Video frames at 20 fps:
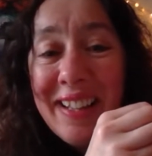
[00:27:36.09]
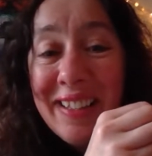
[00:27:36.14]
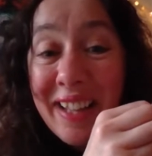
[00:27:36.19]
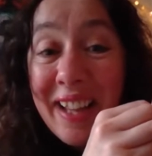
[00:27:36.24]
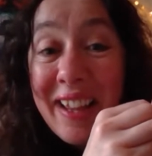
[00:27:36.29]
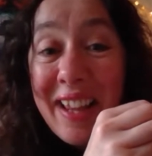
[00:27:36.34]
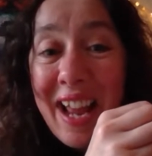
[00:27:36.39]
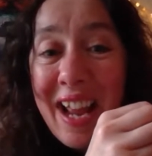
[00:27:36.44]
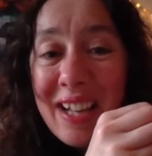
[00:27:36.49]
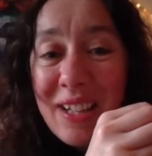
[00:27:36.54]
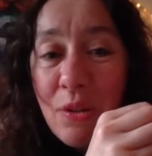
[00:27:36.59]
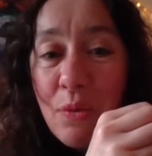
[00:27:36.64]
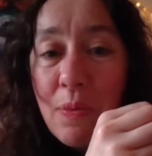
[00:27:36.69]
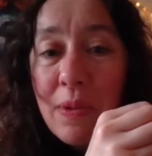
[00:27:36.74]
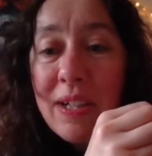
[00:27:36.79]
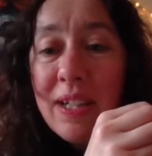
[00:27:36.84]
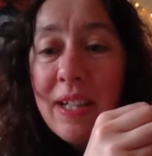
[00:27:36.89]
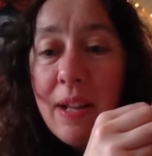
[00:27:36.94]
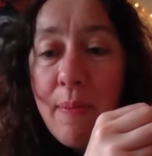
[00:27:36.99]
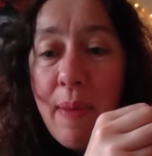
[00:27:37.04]
that that's
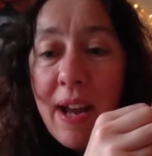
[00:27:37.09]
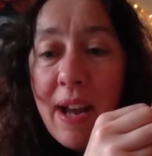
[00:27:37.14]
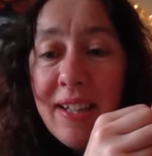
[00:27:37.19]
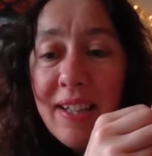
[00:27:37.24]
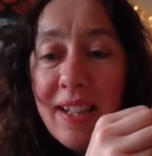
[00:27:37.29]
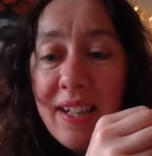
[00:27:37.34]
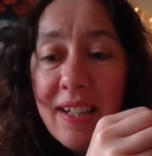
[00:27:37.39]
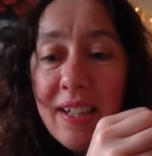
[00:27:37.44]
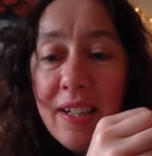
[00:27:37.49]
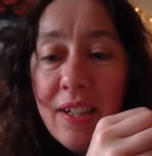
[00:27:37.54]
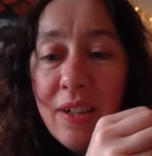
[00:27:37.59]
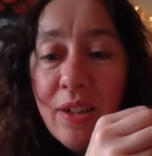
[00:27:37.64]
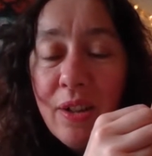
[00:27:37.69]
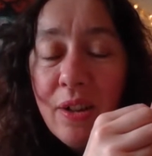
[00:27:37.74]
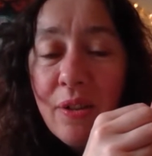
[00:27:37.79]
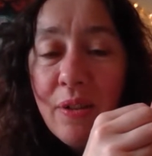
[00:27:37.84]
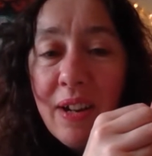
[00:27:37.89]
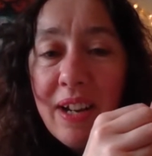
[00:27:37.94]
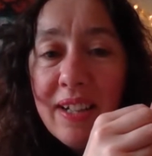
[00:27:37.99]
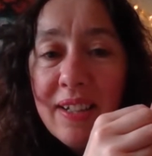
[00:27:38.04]
almost the best thing to
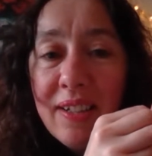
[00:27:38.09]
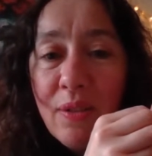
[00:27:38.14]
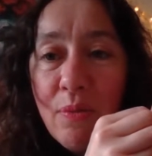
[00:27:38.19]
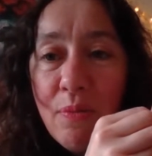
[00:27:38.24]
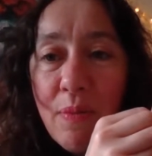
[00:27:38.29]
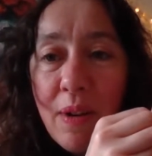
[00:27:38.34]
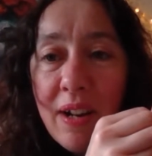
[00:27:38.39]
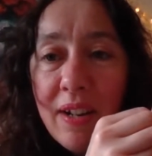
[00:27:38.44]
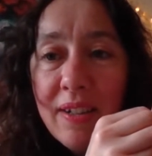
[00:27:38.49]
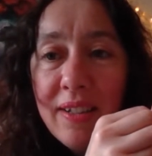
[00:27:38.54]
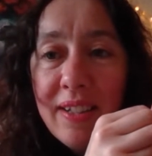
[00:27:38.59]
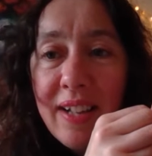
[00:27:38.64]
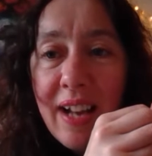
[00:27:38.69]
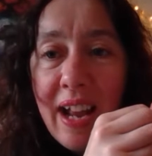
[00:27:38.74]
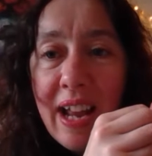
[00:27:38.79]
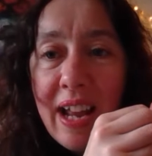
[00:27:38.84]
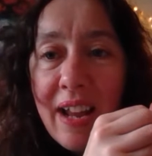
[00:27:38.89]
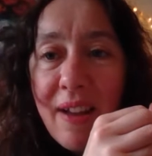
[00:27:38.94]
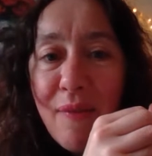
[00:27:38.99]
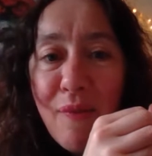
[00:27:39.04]
do it's almost
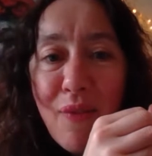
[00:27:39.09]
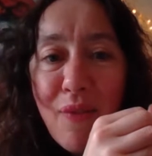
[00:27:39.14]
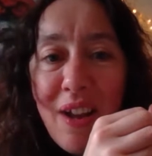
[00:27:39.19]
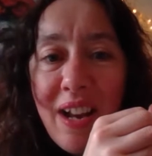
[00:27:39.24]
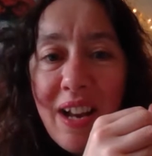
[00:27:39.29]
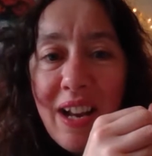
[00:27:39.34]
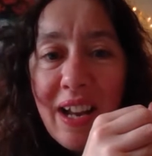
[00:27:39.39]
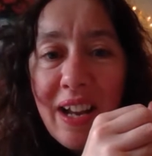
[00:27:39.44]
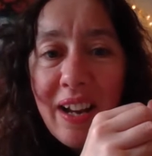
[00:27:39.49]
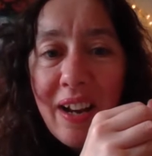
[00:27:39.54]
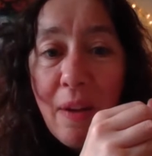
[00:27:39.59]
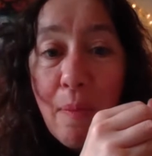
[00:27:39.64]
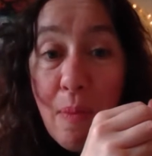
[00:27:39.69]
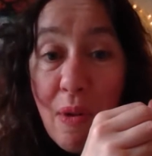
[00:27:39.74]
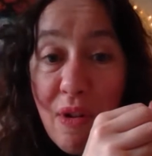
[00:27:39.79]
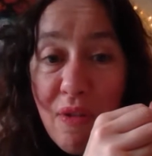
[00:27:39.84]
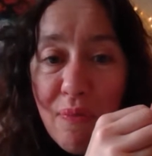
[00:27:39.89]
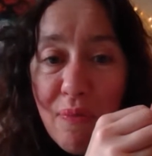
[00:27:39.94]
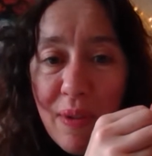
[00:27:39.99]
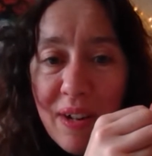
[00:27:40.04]
a feeling and a
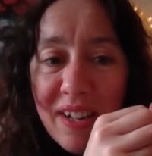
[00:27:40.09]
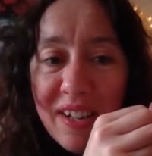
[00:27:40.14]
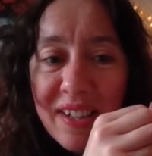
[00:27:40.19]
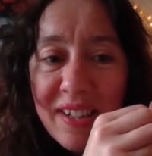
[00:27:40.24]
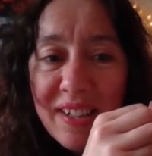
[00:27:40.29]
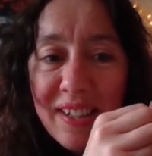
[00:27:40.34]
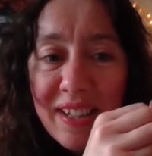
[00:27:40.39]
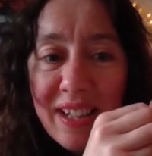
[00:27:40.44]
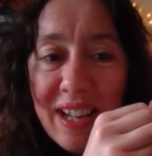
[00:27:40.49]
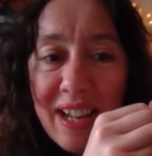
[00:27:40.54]
movement